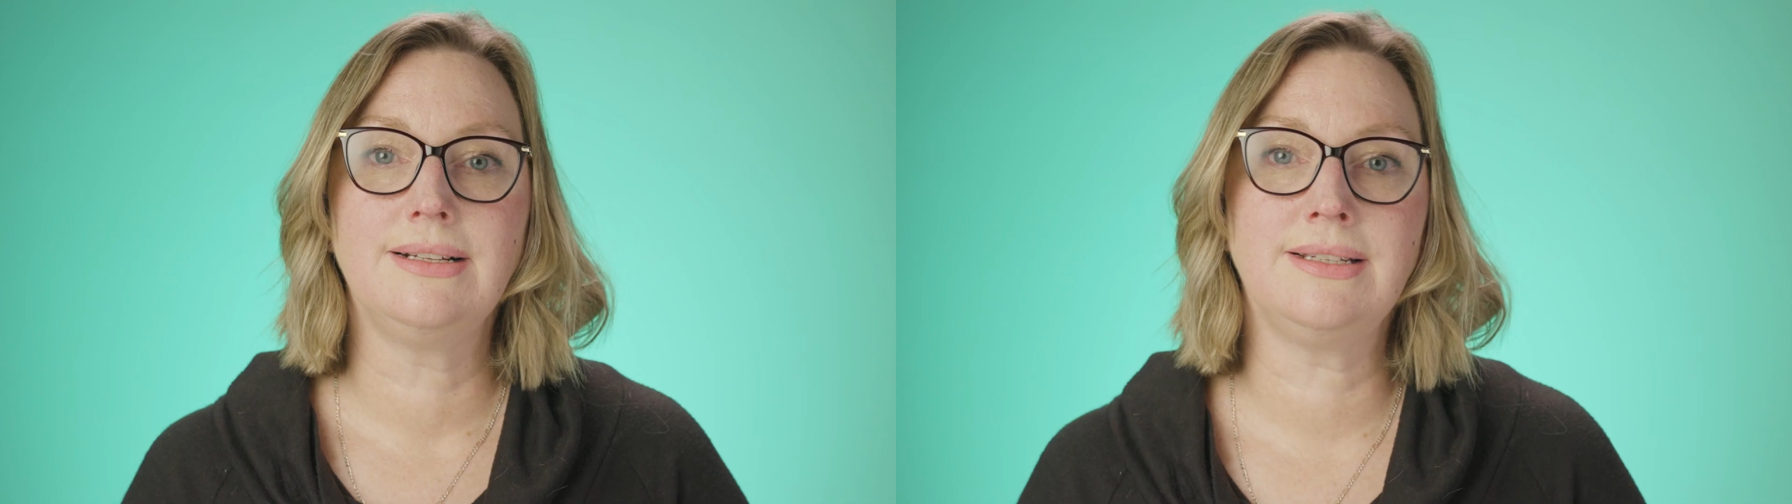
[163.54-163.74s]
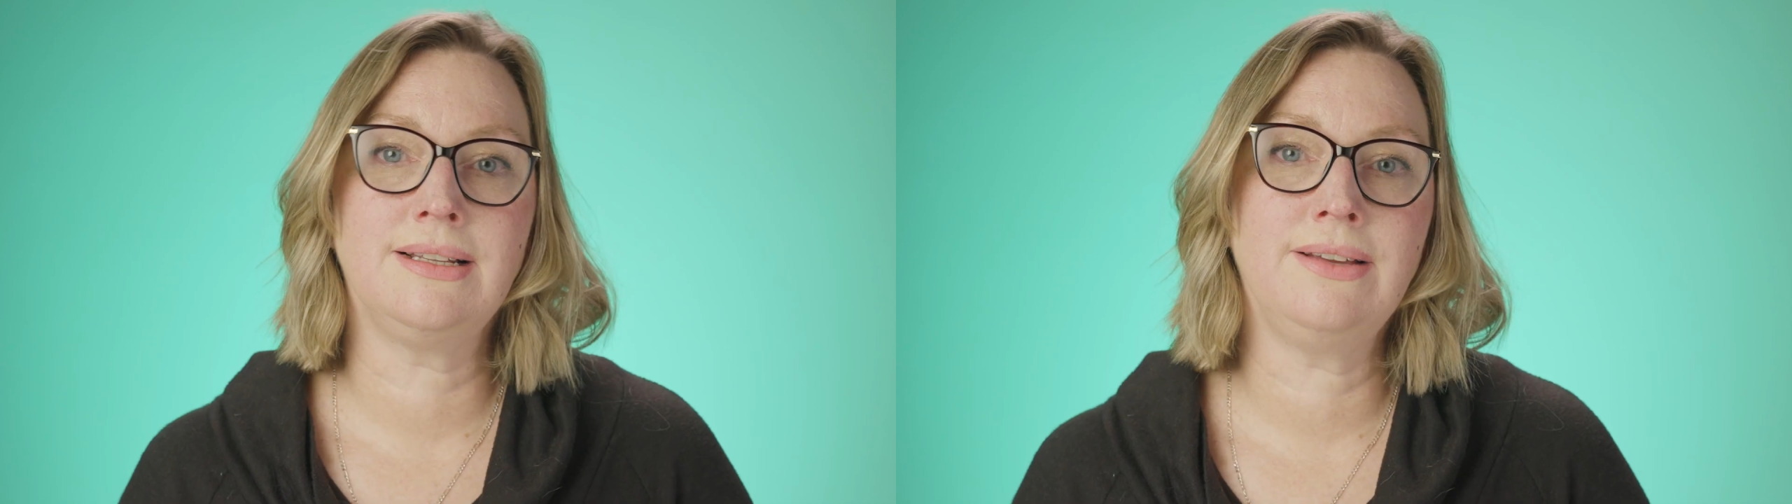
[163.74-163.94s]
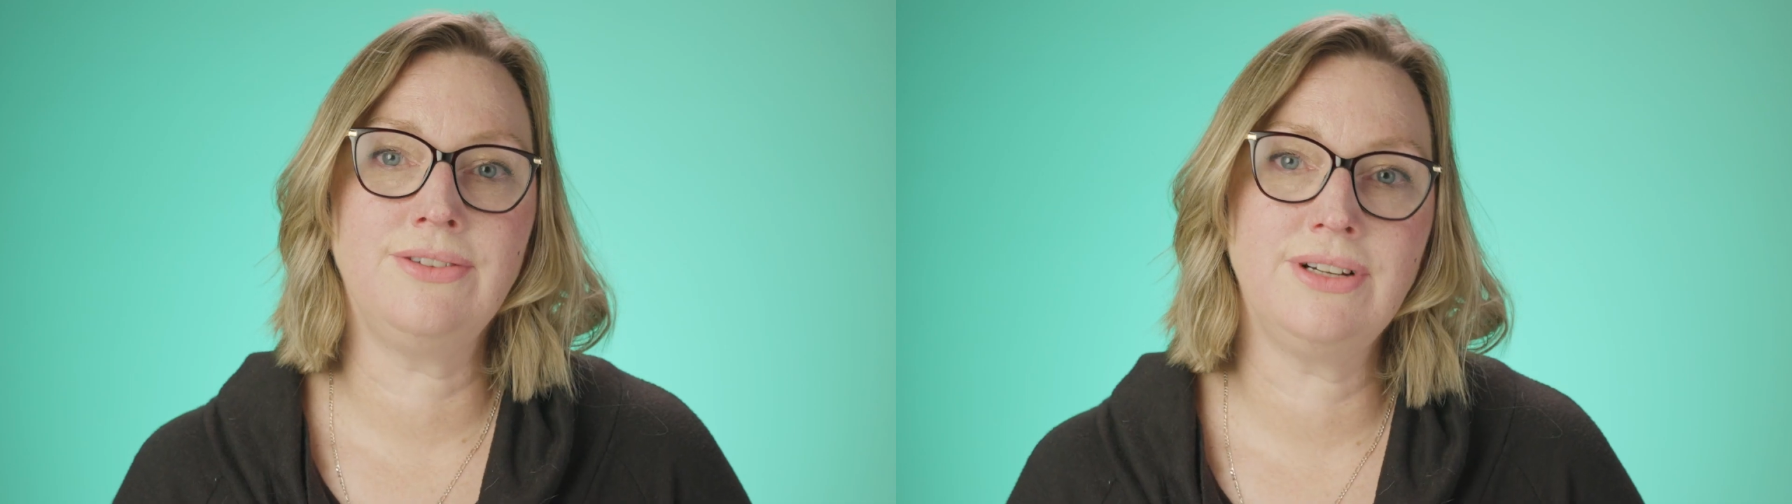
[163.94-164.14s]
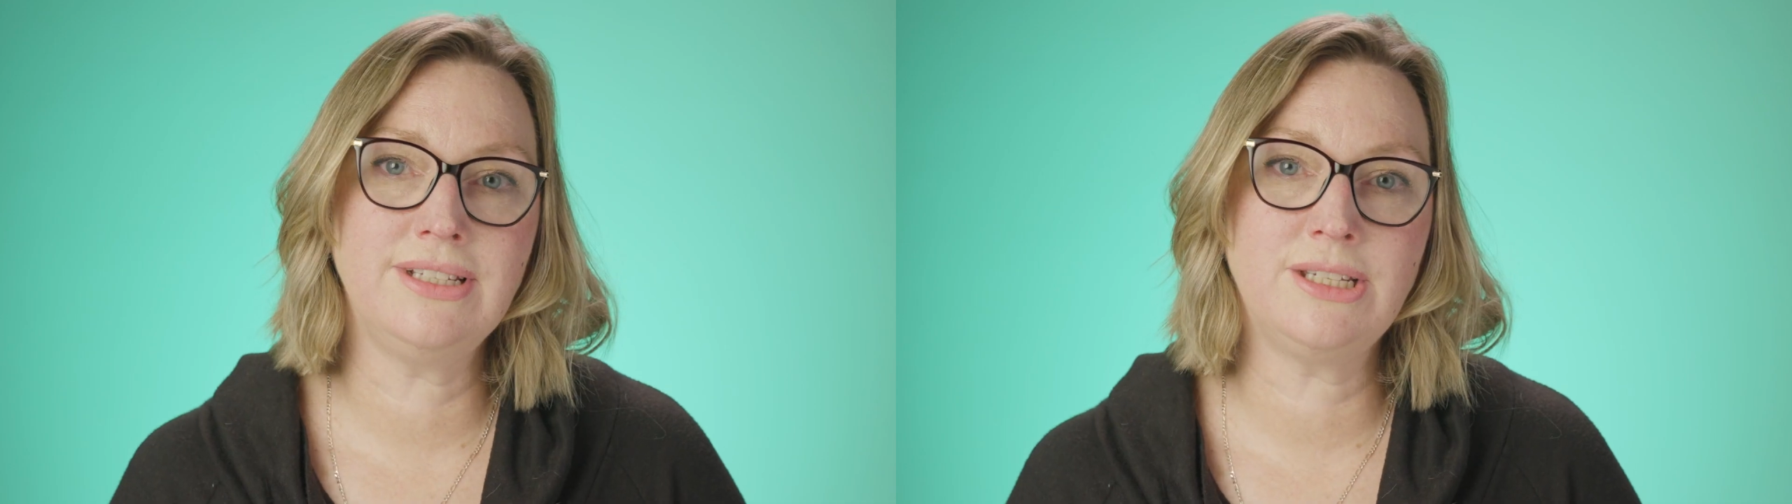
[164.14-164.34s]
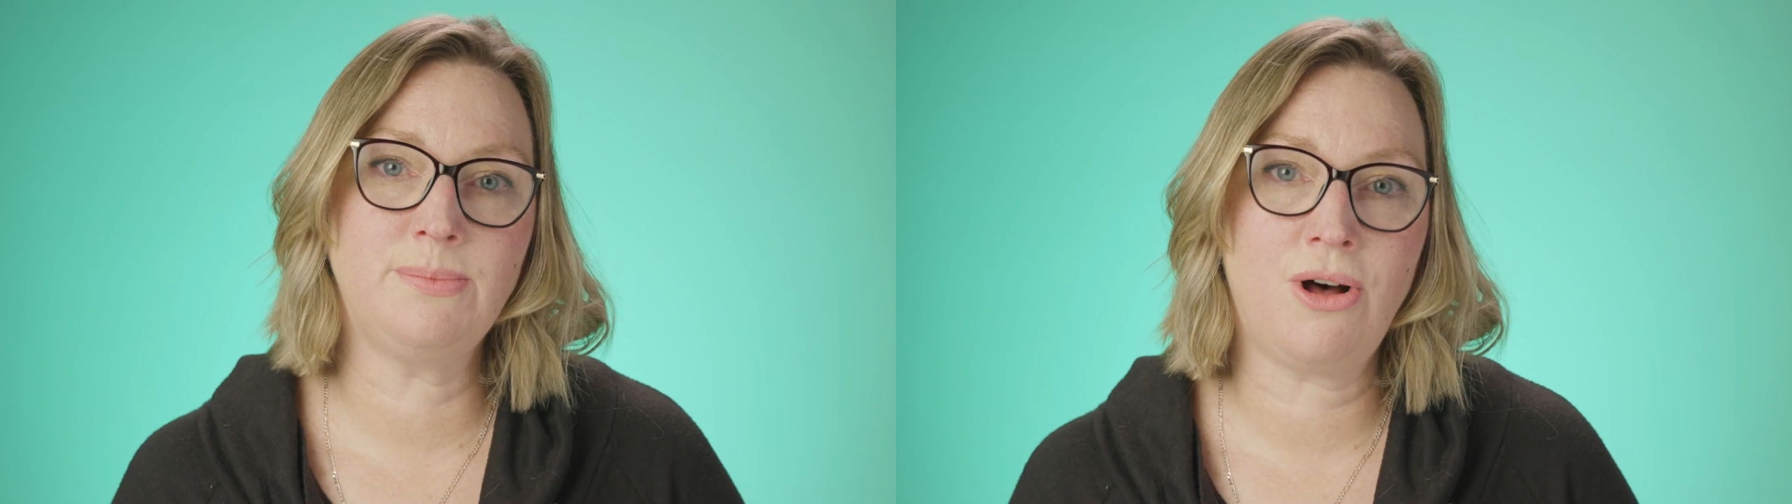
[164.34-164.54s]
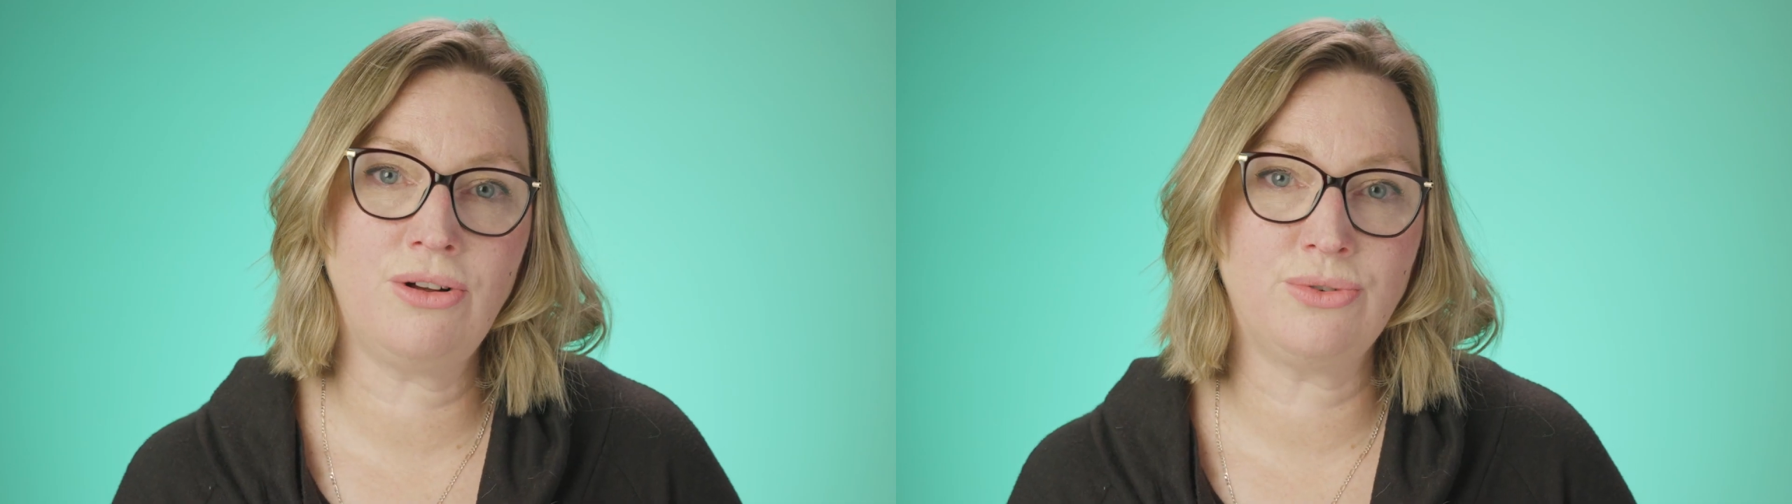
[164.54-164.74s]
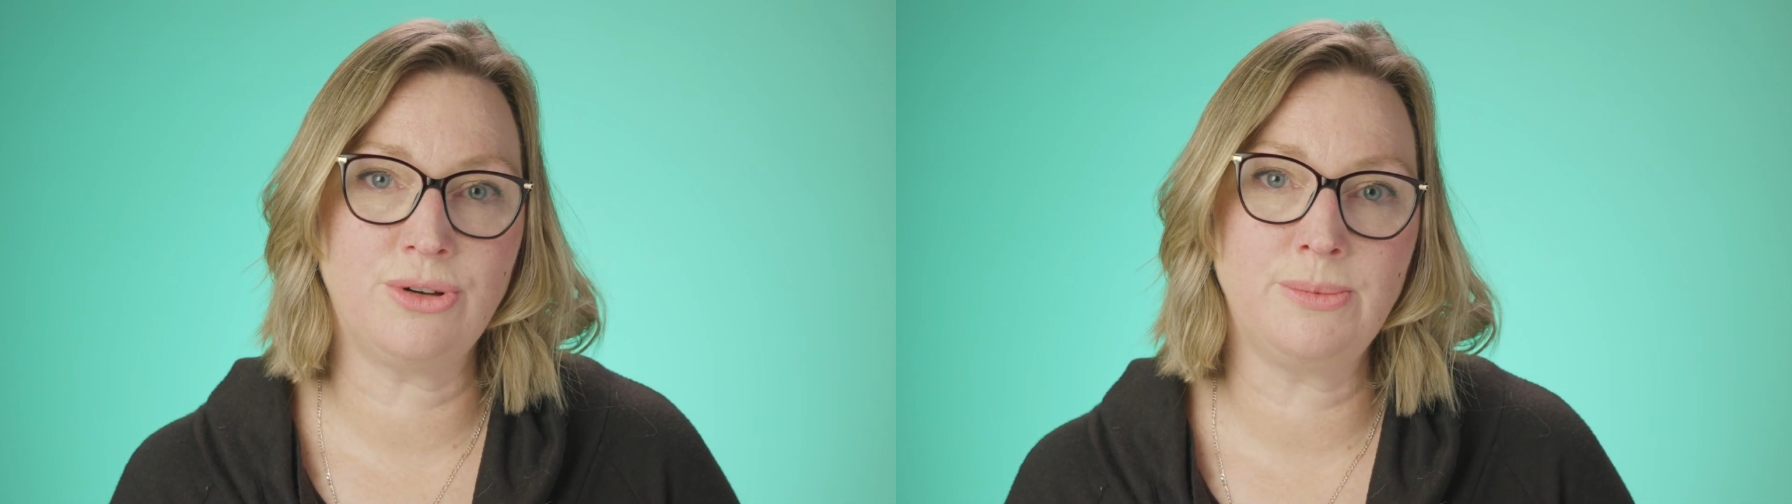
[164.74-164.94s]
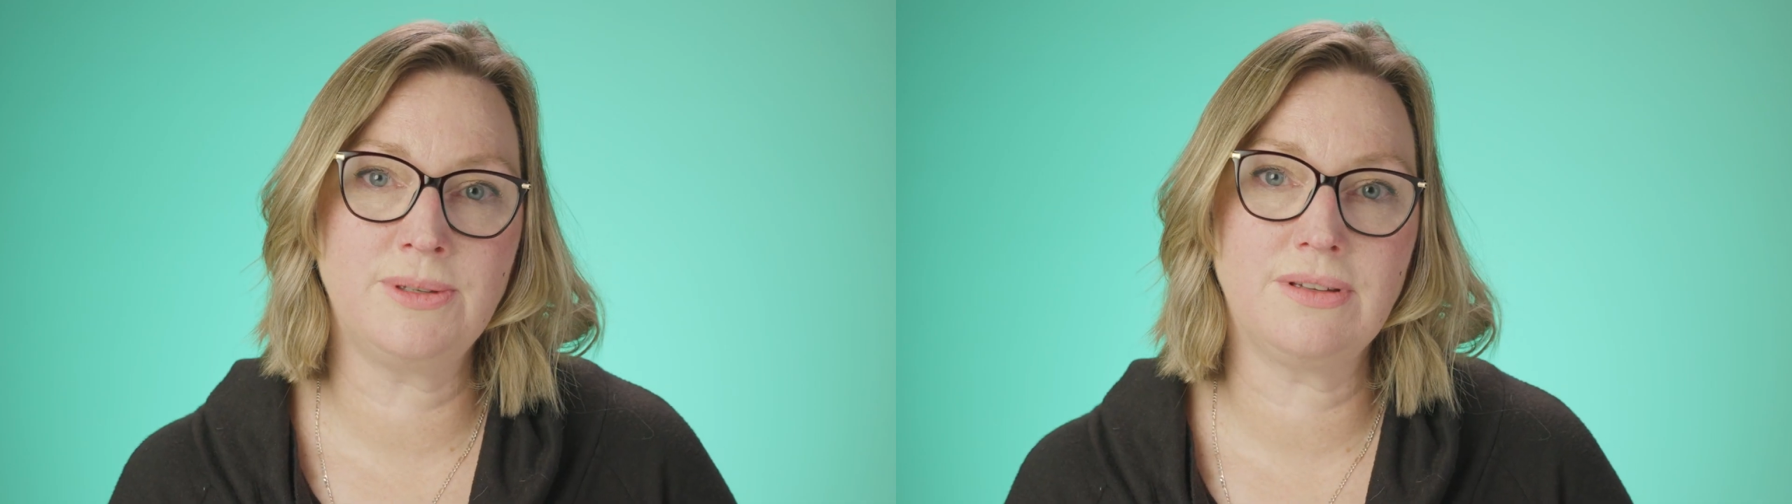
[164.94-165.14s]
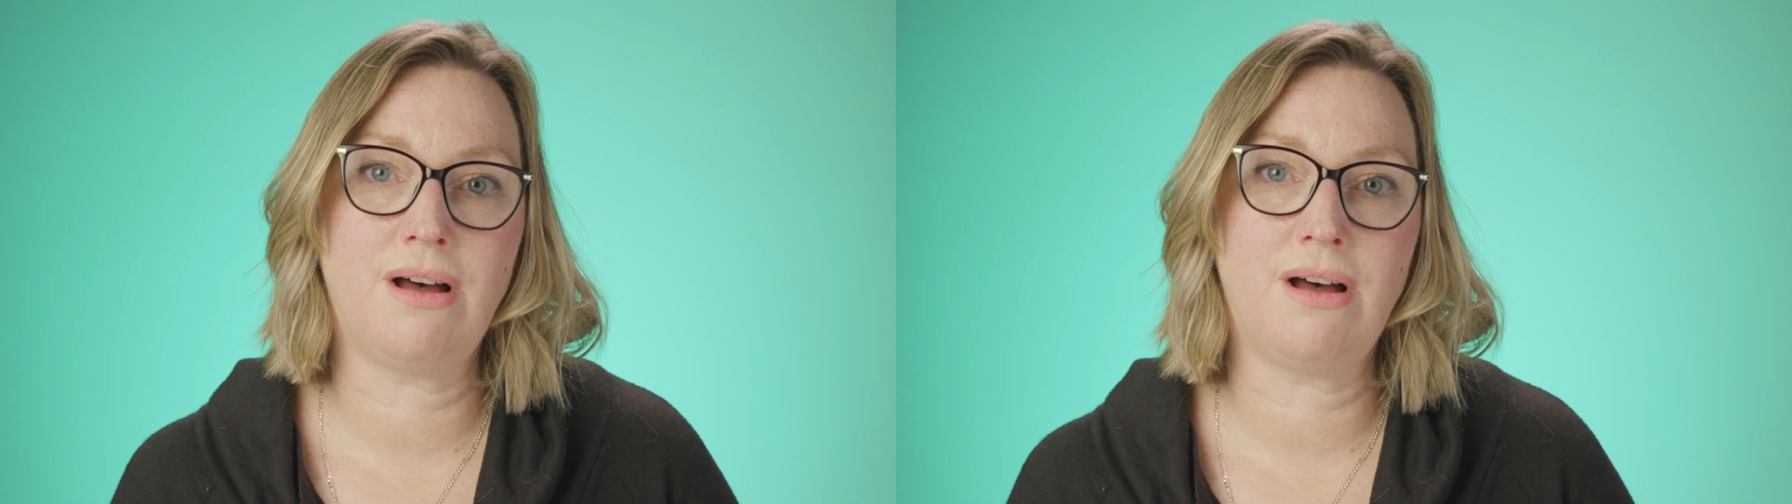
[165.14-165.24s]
Delivered in small groups,